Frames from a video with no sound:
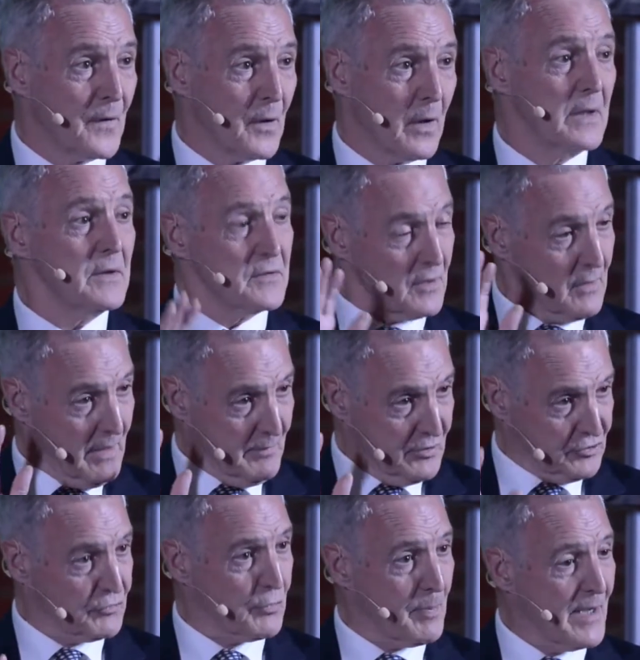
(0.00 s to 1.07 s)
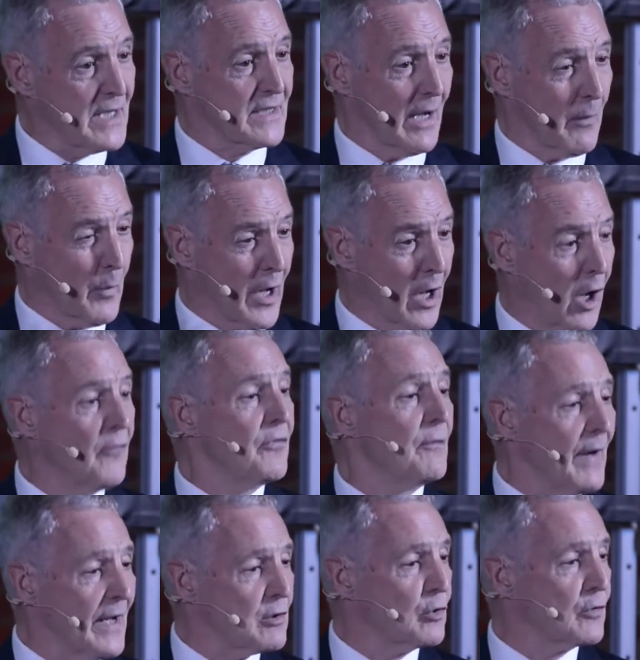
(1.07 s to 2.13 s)
All right? So let me just repeat that. We're on the
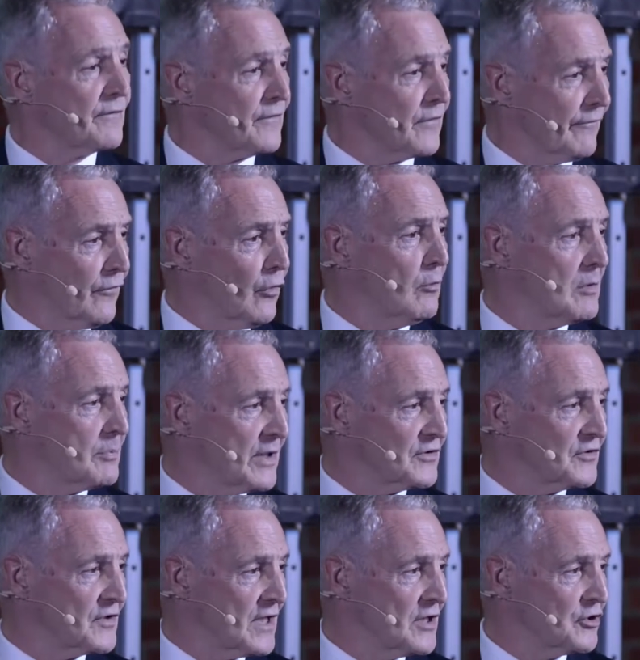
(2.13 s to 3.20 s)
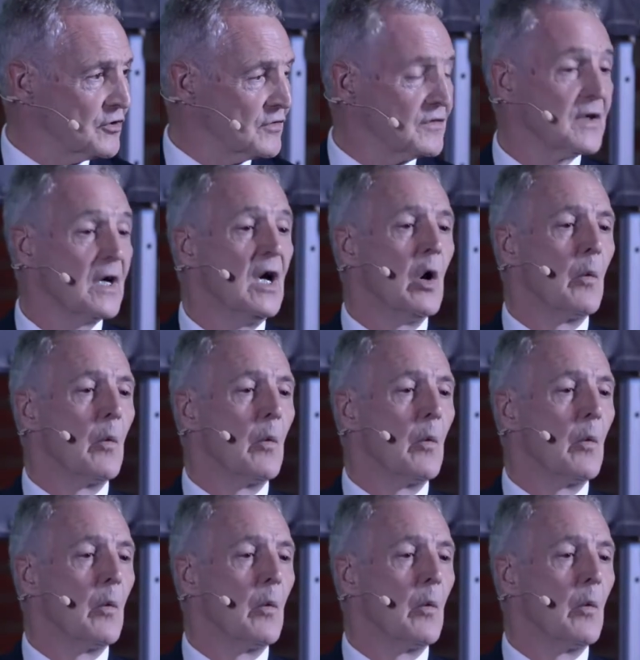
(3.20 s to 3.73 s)
record for the formal presentations.